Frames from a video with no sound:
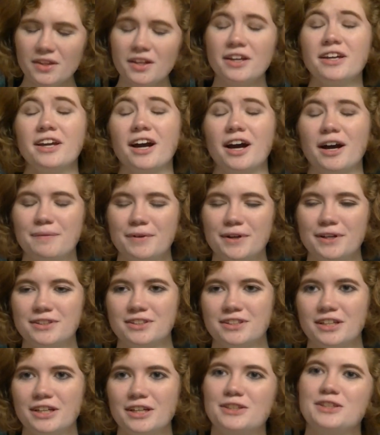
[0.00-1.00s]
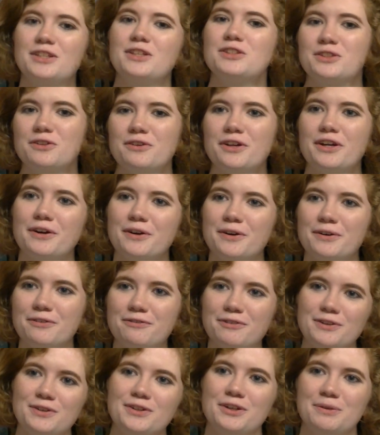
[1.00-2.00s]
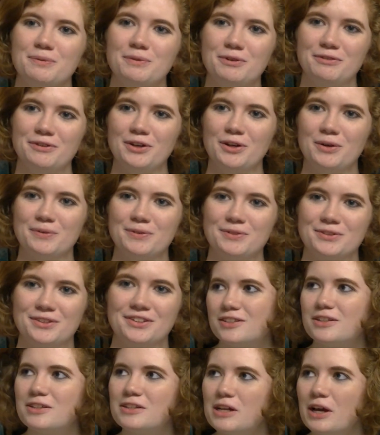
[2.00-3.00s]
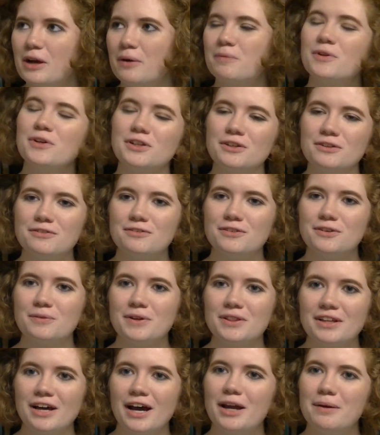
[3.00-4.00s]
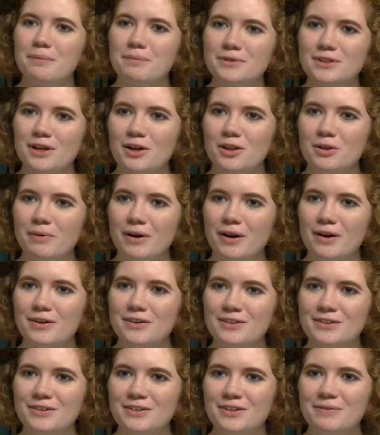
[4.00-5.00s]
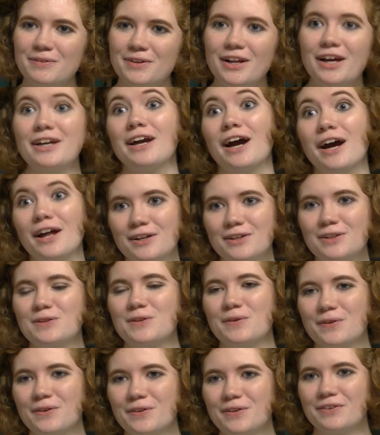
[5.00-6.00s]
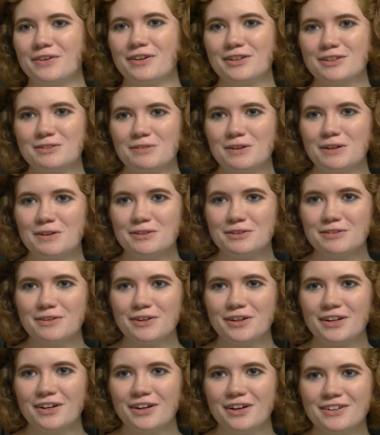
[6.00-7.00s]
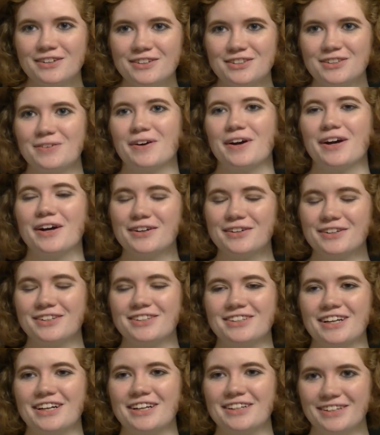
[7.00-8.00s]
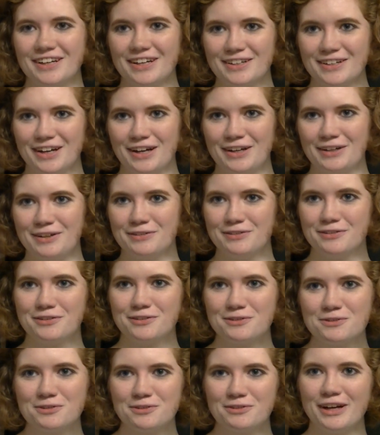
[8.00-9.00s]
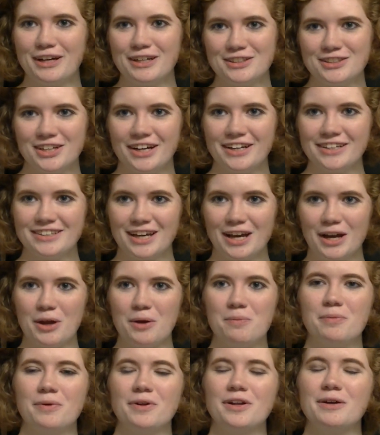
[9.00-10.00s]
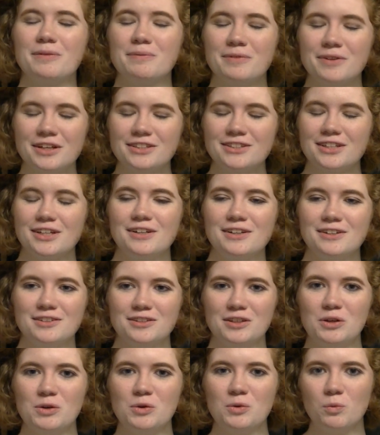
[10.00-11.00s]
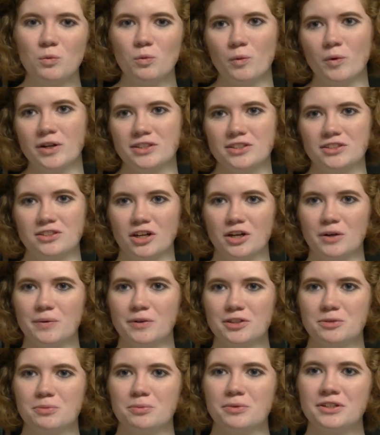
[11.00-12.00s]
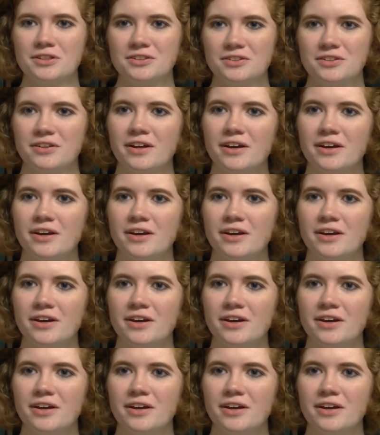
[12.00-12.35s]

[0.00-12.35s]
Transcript: yeah, I'm ex it's, it's like a feel-good movie almost. I'm looking for what the hype is all about, you know what I mean? I got into Lord of the Rings when I was very young, so I understand that kind of franchise hype, but I'm excited to see what Star Wars brings to